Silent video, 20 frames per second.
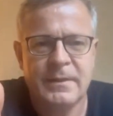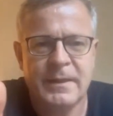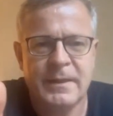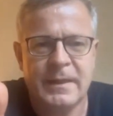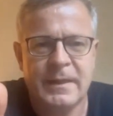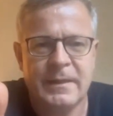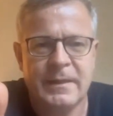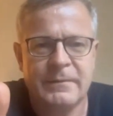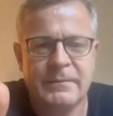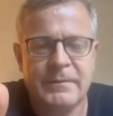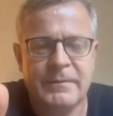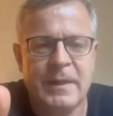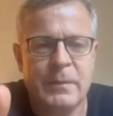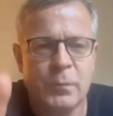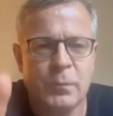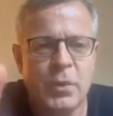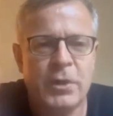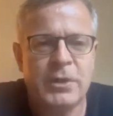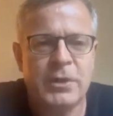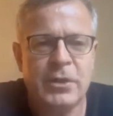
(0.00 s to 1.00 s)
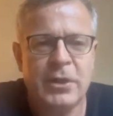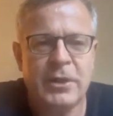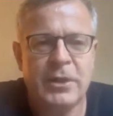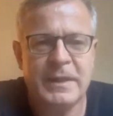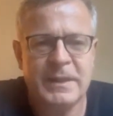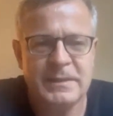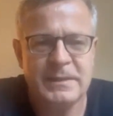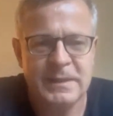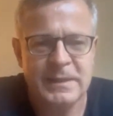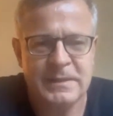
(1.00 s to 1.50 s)
that would not
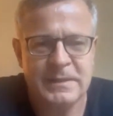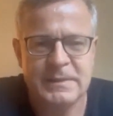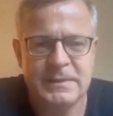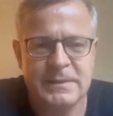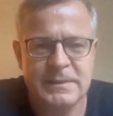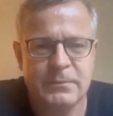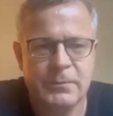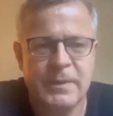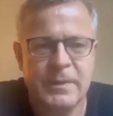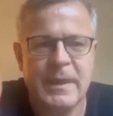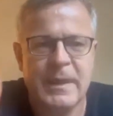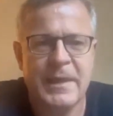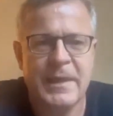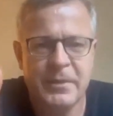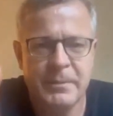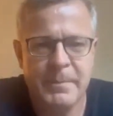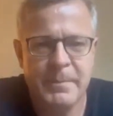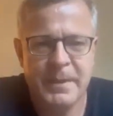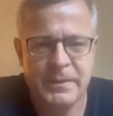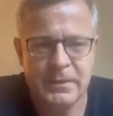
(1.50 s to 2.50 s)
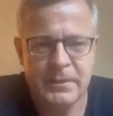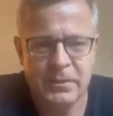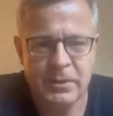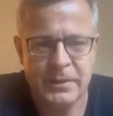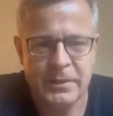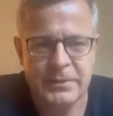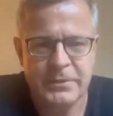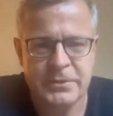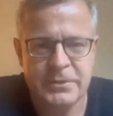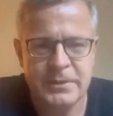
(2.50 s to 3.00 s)
exist with other
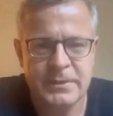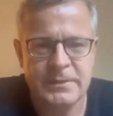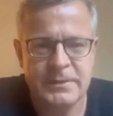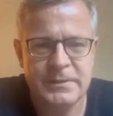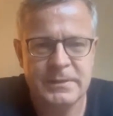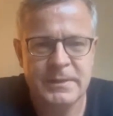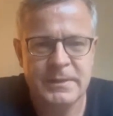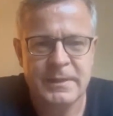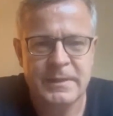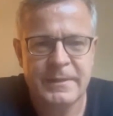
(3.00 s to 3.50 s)
methodologies